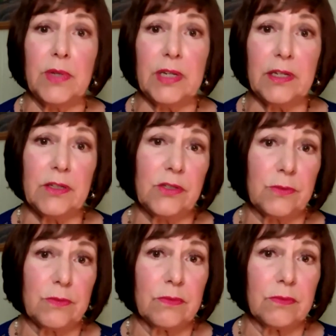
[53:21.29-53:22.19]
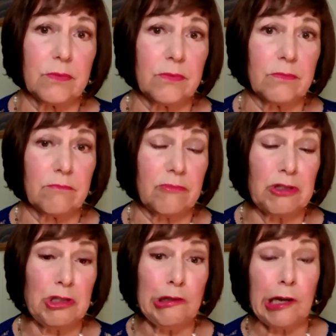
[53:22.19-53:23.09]
because
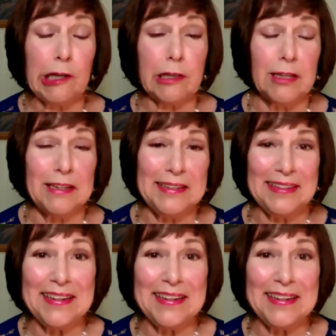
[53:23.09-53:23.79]
she's got